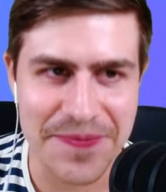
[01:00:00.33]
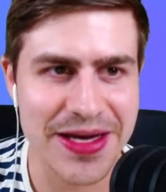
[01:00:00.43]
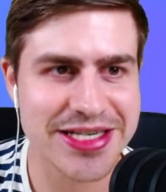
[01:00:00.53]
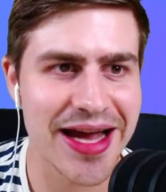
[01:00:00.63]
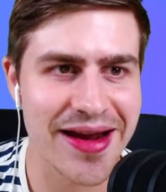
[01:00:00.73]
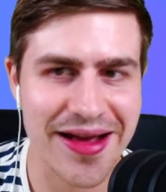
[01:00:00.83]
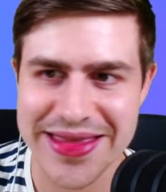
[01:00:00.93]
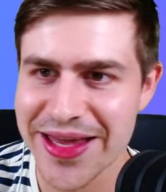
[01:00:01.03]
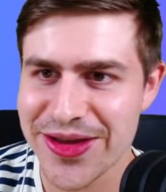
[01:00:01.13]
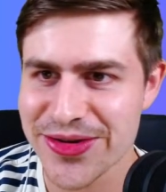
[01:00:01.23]
Big shout out.
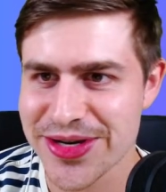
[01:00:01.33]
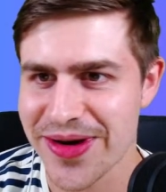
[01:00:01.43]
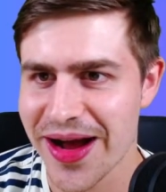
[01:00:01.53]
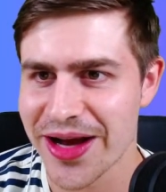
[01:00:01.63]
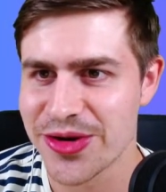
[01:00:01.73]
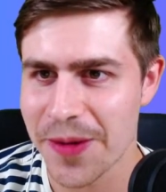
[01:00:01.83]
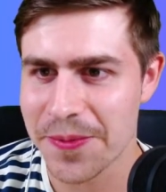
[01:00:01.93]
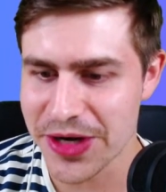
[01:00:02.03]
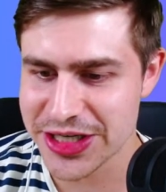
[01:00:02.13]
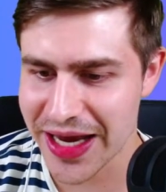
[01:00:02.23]
Thank you, Tarang. I do
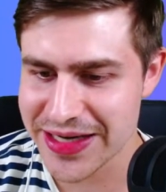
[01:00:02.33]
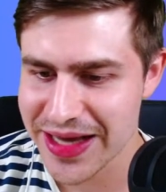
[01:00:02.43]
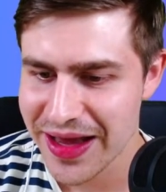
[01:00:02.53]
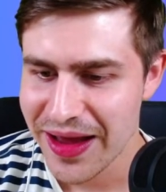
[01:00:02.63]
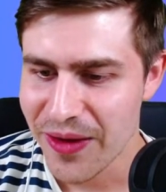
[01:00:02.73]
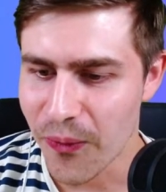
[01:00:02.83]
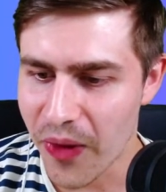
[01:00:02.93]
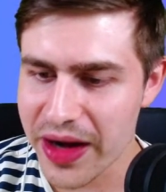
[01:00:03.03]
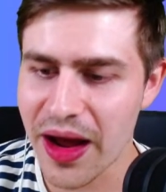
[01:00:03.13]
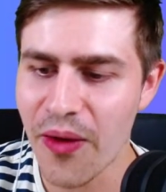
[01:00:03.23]
appreciate.
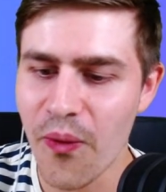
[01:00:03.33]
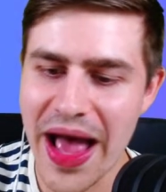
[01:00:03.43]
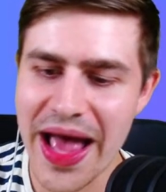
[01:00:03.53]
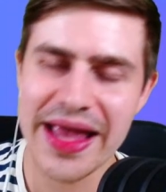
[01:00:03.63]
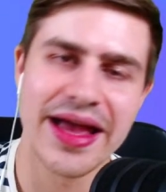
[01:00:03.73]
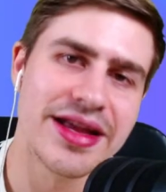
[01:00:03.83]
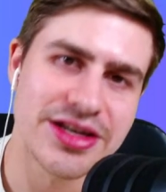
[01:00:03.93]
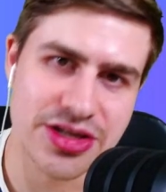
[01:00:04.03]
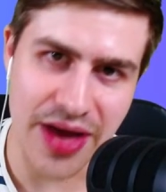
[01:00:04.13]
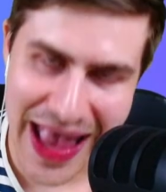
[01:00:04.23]
What a way
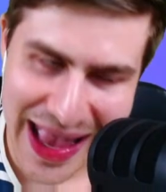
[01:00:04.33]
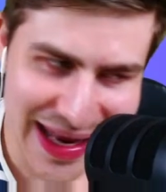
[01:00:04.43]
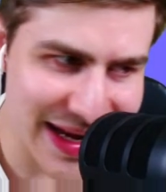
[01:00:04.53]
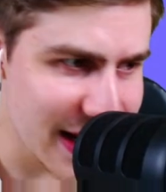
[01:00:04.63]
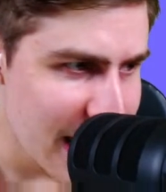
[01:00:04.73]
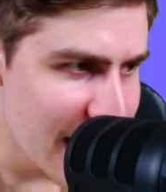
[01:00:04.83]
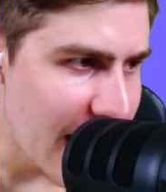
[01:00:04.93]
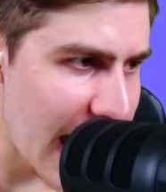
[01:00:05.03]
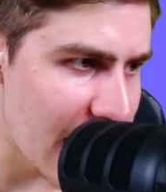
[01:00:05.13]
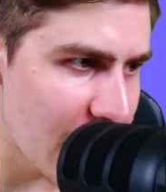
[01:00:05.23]
to end
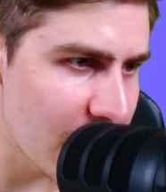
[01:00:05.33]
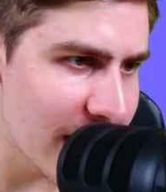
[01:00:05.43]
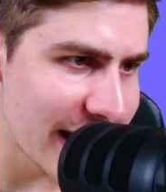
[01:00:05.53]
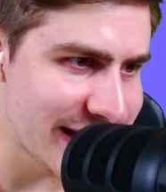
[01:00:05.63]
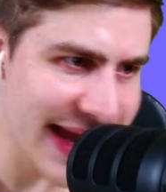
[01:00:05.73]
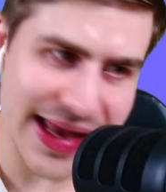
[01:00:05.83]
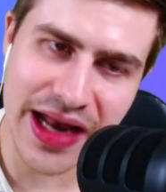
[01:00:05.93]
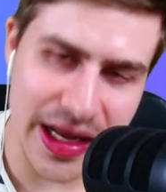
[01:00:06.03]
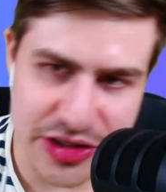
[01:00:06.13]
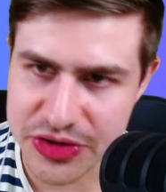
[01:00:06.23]
our
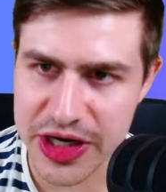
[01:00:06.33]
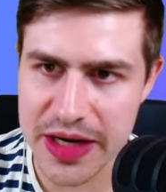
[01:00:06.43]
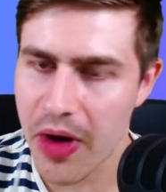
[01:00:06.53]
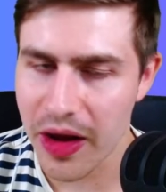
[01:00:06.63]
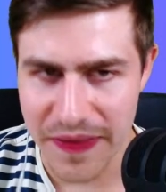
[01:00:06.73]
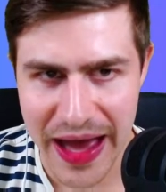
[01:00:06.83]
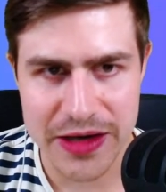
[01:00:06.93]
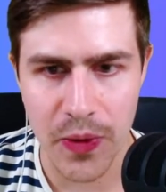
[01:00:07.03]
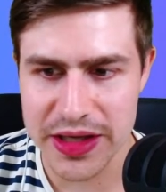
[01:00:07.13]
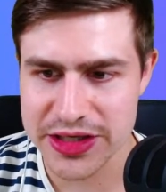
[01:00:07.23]
deadline stream on
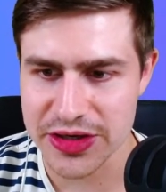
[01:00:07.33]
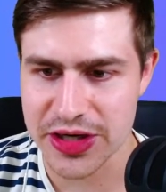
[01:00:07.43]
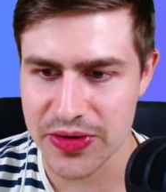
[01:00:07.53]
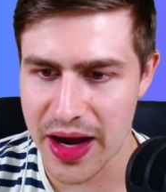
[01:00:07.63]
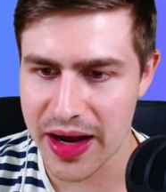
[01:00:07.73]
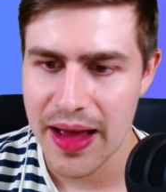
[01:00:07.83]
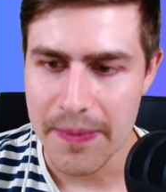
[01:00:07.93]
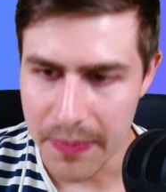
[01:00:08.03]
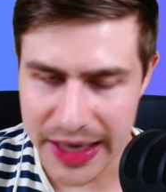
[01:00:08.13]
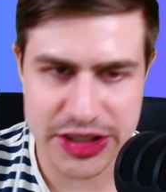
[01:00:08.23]
that one. So Tarang,
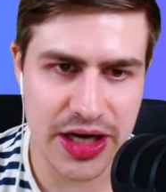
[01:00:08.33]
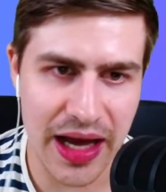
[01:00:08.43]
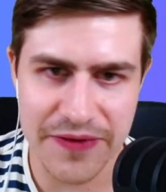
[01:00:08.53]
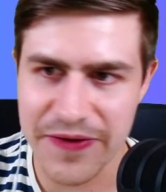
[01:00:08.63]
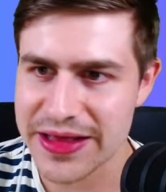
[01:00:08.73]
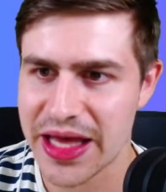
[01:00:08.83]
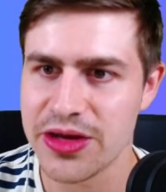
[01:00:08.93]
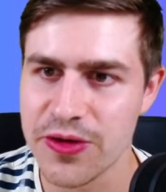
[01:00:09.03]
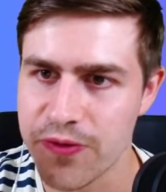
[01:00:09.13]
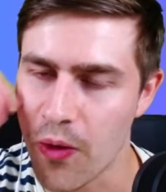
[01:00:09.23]
much love, and
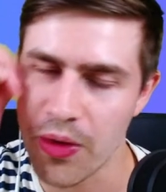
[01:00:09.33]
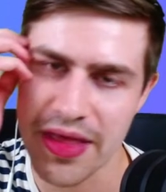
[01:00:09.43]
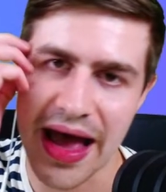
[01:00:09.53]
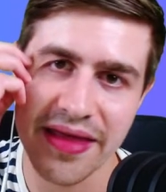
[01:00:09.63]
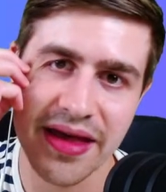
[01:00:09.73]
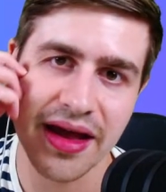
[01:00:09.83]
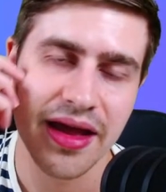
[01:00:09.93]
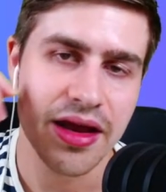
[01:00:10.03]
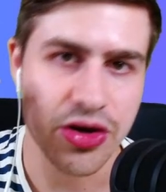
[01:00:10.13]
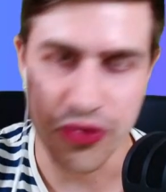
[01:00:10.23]
thank you for all the other
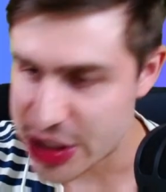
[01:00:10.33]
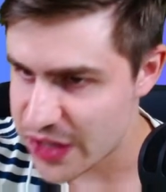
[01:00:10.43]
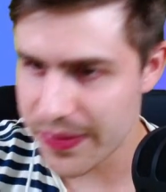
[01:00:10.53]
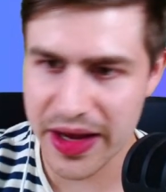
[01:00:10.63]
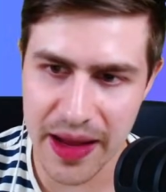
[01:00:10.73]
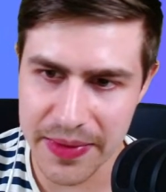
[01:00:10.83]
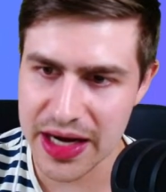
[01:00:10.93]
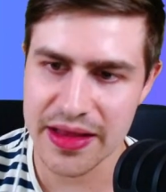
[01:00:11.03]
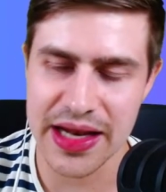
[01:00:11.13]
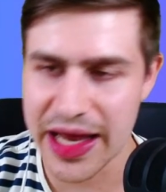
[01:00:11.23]
Daruchi becoming
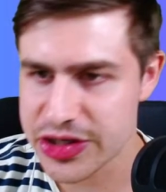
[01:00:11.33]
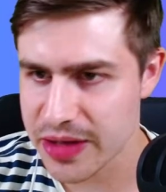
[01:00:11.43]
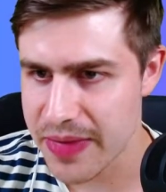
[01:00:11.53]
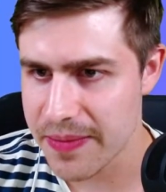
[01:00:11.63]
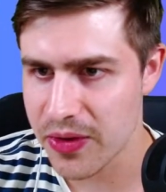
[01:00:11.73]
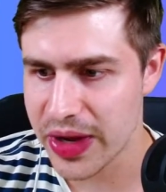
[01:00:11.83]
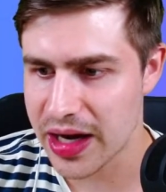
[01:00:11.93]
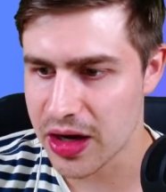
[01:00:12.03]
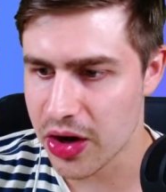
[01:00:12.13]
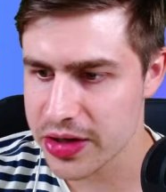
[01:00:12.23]
another legend member. We had
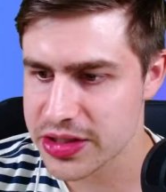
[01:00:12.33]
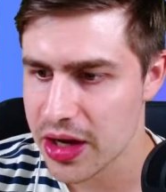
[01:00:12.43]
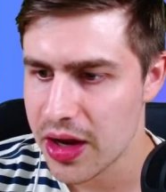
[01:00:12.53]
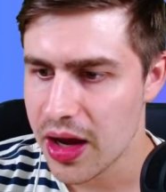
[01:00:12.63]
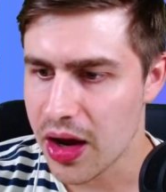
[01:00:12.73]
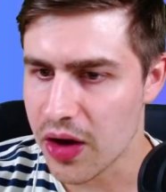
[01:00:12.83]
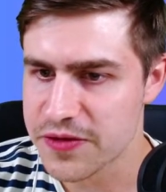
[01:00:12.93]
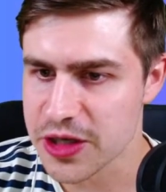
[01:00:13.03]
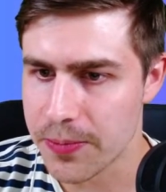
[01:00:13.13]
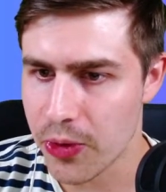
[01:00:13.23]
a lot of
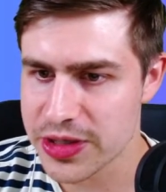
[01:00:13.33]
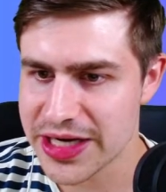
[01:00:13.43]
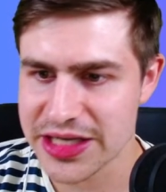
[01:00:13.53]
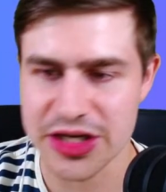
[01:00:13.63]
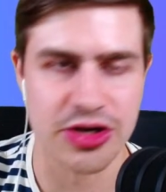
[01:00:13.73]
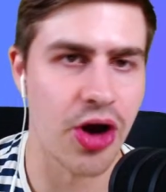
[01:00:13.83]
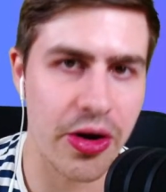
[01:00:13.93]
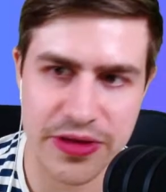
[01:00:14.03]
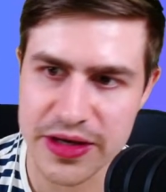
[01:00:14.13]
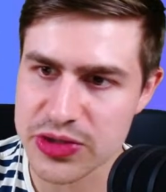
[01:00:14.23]
support here. So
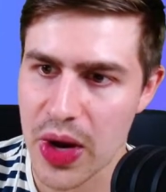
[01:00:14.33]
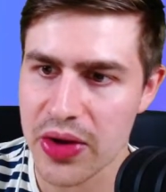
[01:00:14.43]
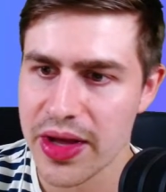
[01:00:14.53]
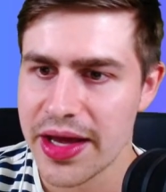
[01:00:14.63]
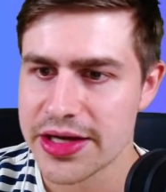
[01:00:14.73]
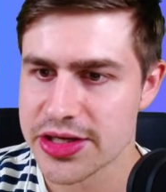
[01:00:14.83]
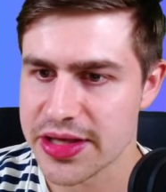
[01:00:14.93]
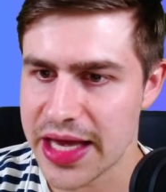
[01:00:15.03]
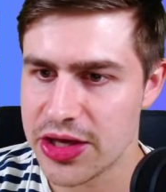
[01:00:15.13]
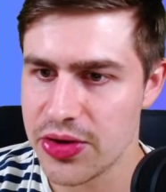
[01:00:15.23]
Darth as well. So
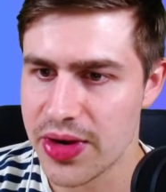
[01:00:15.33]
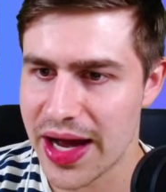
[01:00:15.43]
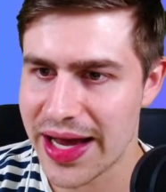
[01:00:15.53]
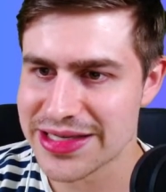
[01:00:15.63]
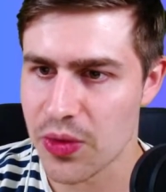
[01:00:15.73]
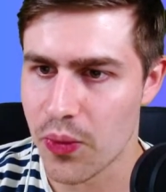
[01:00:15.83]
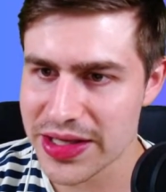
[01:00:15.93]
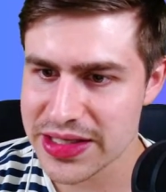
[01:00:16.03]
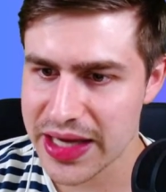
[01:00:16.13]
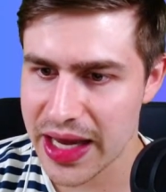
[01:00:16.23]
thank you guys
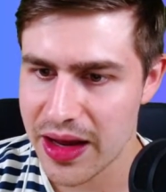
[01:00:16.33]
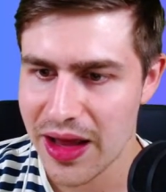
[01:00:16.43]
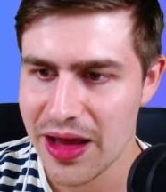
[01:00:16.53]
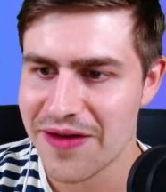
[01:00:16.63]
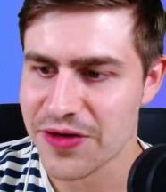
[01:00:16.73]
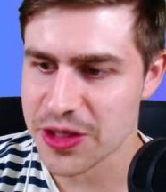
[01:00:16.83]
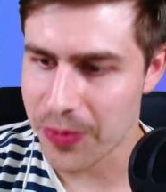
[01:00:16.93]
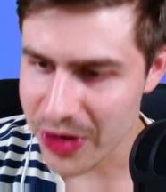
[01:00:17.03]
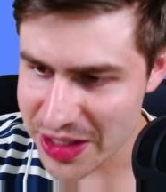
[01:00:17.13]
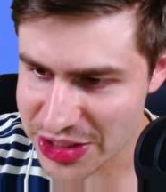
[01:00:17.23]
once again for
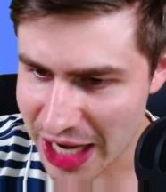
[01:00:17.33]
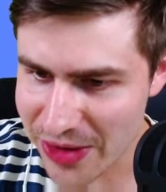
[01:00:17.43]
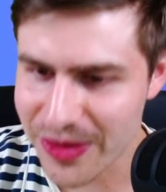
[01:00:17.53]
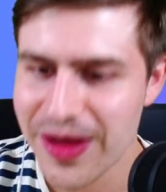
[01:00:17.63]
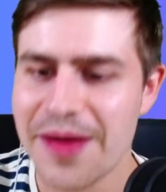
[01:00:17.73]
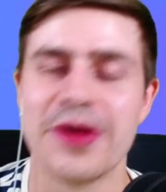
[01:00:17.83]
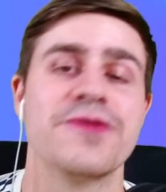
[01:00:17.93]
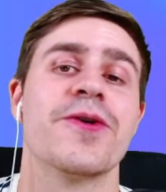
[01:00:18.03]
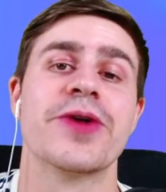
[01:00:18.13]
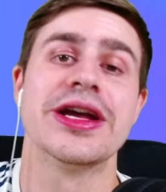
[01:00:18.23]
supporting the channel. But
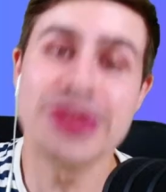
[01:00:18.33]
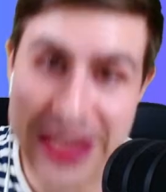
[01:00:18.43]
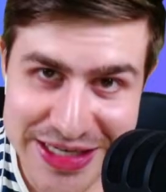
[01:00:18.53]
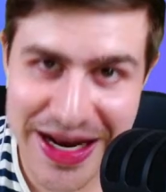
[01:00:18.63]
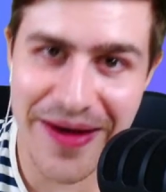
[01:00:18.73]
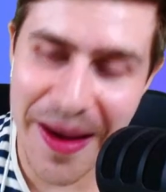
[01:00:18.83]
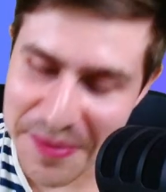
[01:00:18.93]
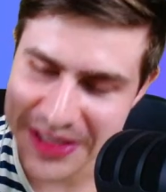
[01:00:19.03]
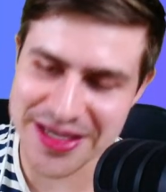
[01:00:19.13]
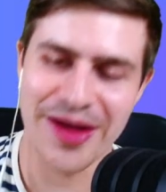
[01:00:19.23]
for realsies now, I'm
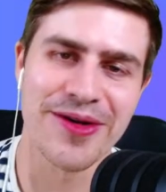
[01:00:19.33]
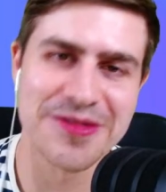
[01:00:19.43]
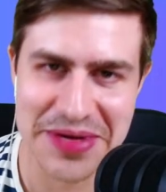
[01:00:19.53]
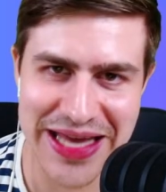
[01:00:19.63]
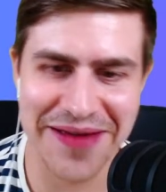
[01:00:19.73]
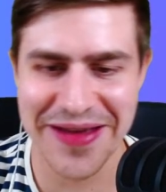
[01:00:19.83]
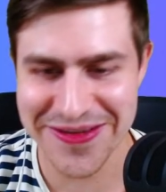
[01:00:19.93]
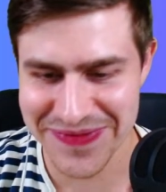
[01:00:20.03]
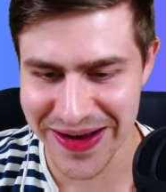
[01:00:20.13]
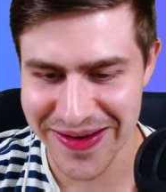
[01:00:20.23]
going to sign off. It's been Davey
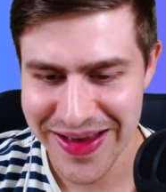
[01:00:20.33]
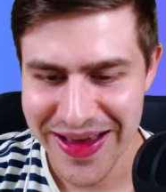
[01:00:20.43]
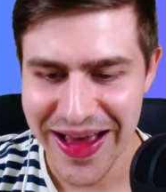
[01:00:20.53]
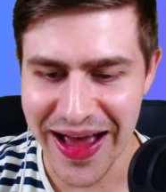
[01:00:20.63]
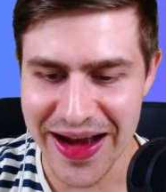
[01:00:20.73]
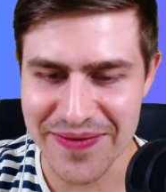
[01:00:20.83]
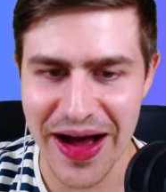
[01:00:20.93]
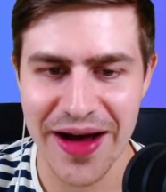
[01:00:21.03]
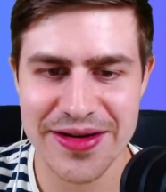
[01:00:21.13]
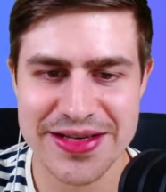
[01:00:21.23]
FPL, and I'm
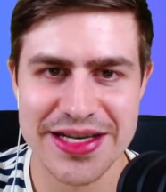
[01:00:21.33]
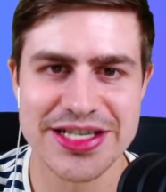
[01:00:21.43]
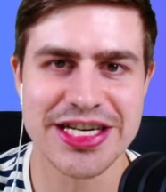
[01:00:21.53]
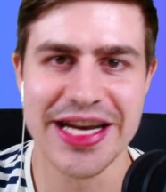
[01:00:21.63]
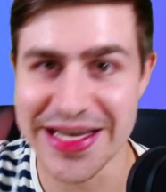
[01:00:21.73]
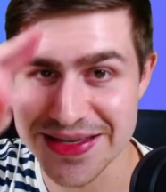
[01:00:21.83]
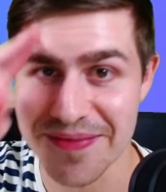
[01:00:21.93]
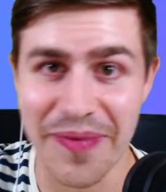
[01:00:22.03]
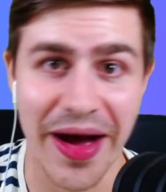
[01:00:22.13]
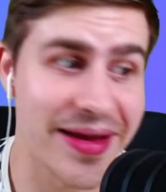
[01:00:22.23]
out. Cheers.
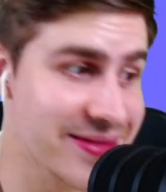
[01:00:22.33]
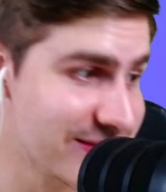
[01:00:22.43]
Bye.